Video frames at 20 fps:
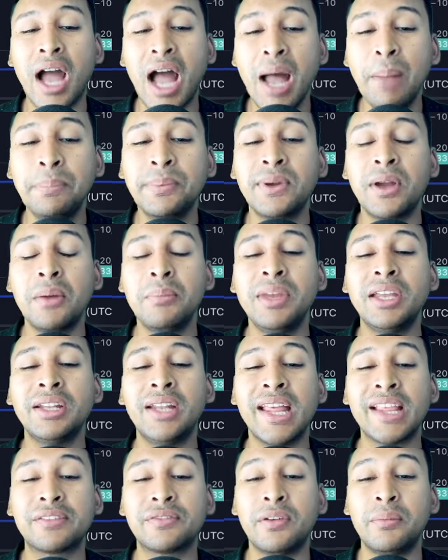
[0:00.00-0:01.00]
upcoming
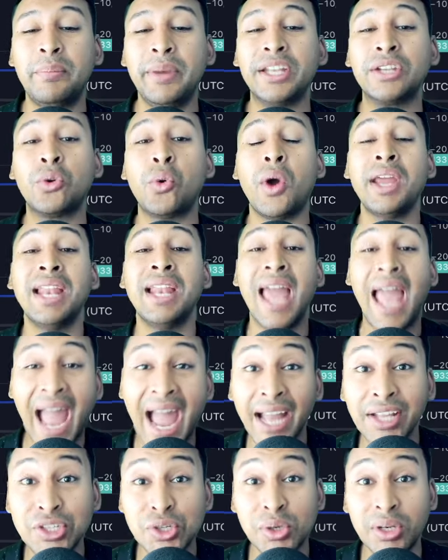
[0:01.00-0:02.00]
days for Bitcoin
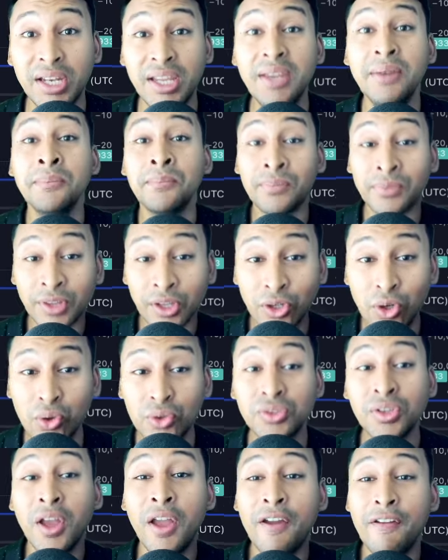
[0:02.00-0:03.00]
actually
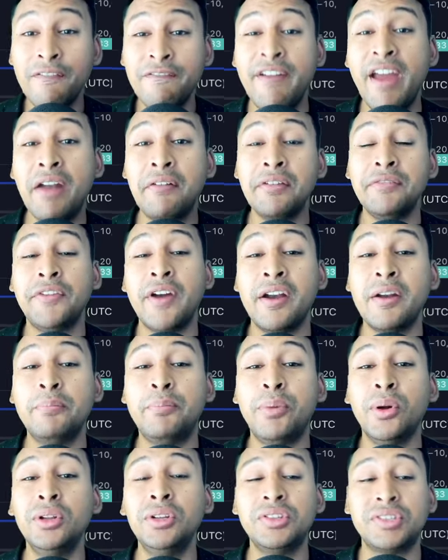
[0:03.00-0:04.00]
looks very, very
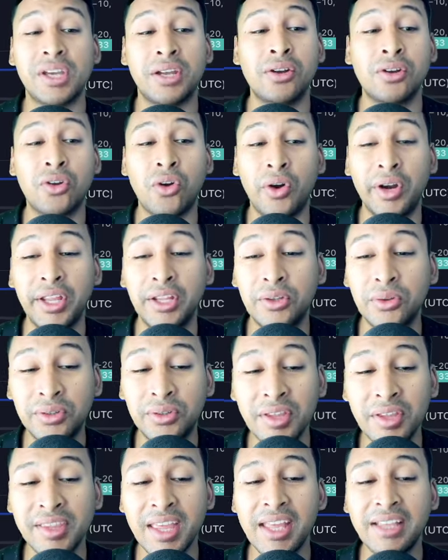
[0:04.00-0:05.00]
bullish. And according to
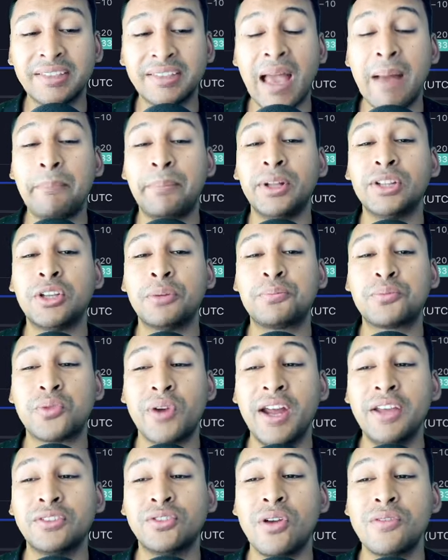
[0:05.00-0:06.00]
this example, the
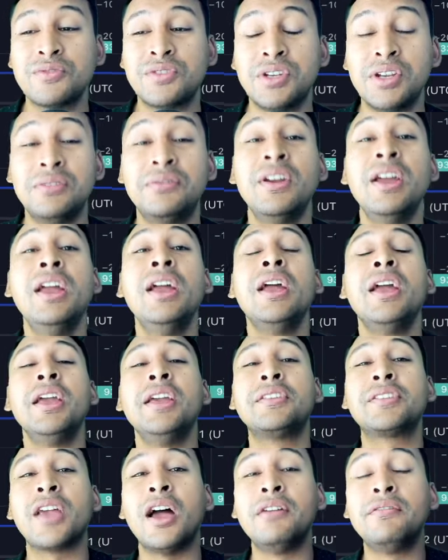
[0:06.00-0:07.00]
price objective
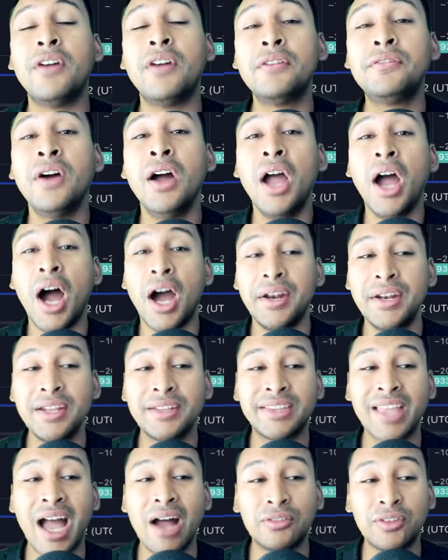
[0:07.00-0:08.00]
is above
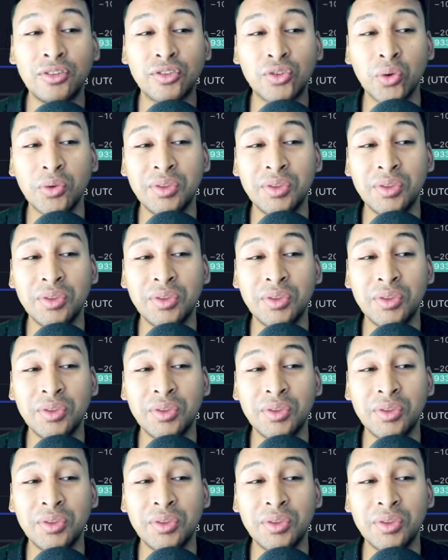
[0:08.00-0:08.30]
100,000. So